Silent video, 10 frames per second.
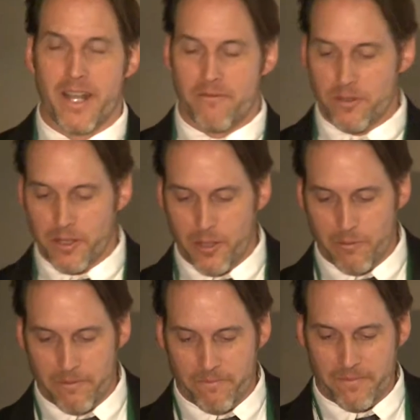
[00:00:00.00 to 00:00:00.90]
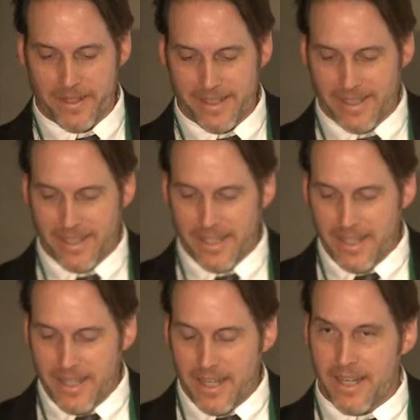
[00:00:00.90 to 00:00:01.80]
afternoon.
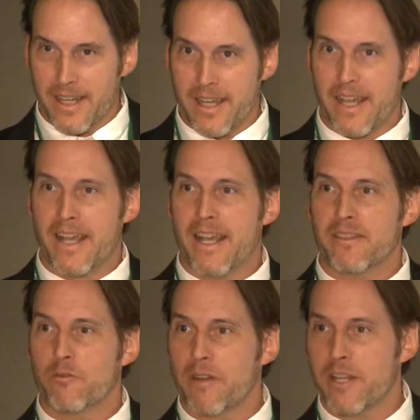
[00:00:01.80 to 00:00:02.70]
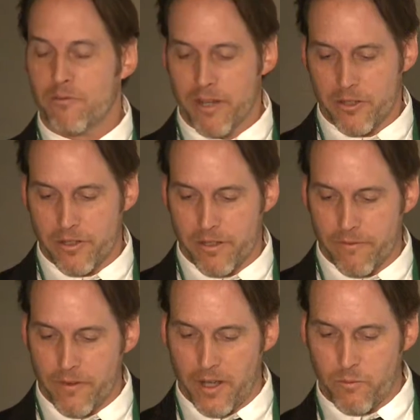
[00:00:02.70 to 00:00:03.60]
At the Grace Richardson
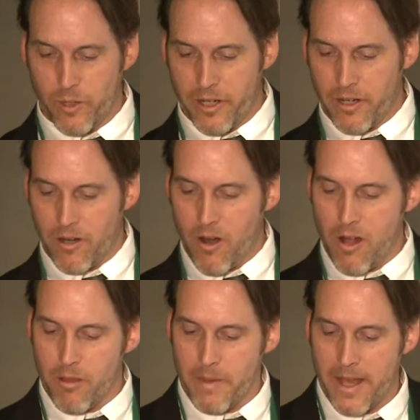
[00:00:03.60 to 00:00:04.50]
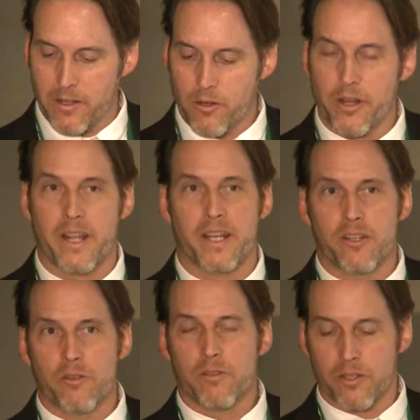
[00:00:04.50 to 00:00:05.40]
Fund, we're all about creating
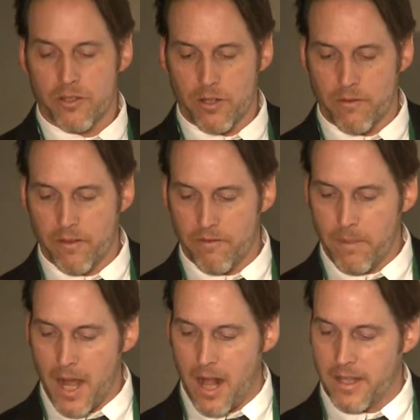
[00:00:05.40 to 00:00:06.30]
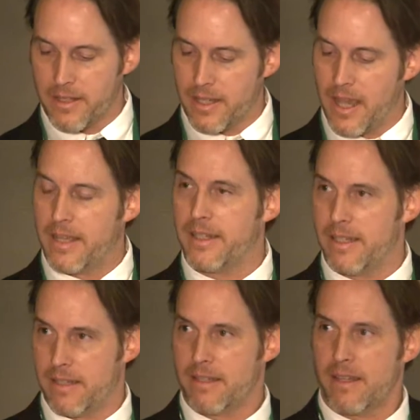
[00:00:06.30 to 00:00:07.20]
new conservative policy
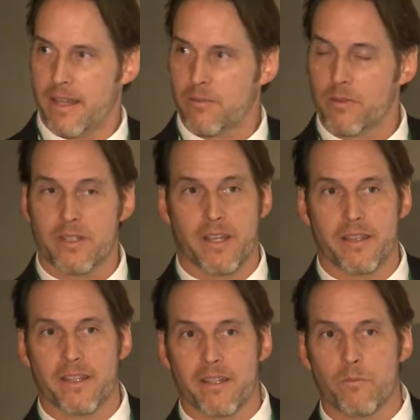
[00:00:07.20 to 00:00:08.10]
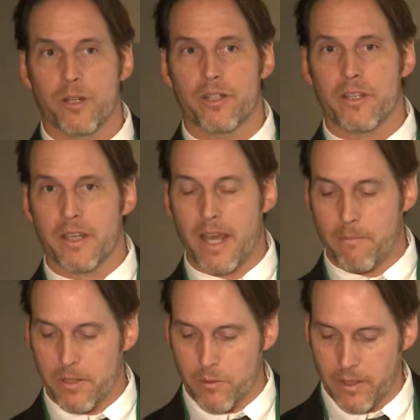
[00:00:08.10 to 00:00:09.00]
ideas, as we said, that can bridge the
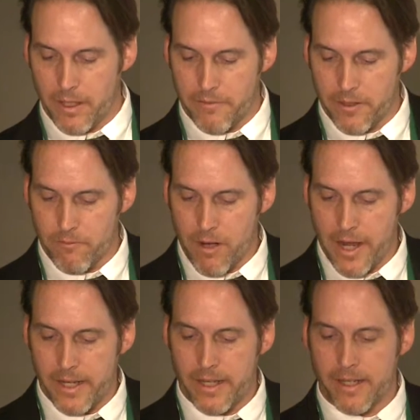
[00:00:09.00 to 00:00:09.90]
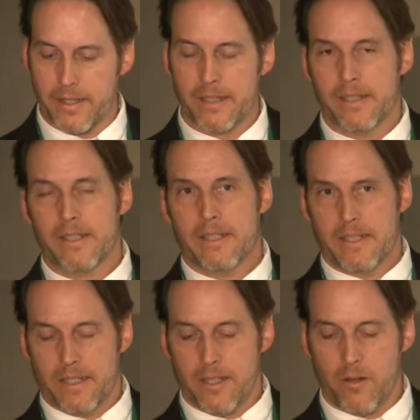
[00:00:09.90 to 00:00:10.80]
gap between left and right. And,
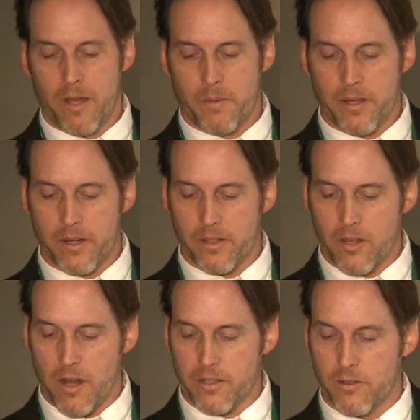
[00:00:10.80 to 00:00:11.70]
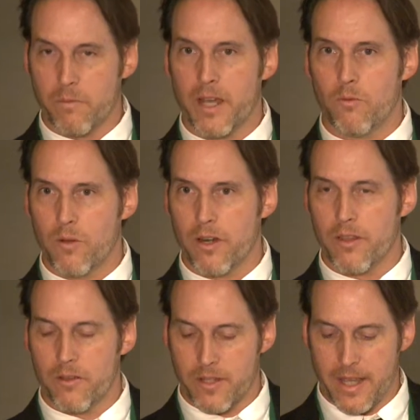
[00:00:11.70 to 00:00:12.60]
you know, I'm here to talk to you about one of
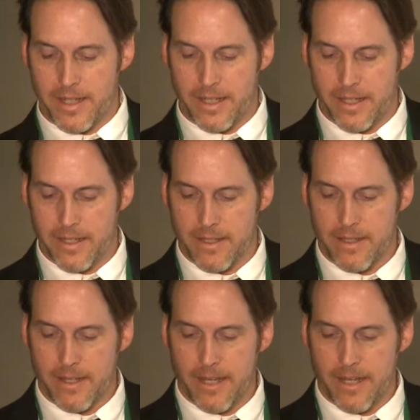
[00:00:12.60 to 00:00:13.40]
those ideas.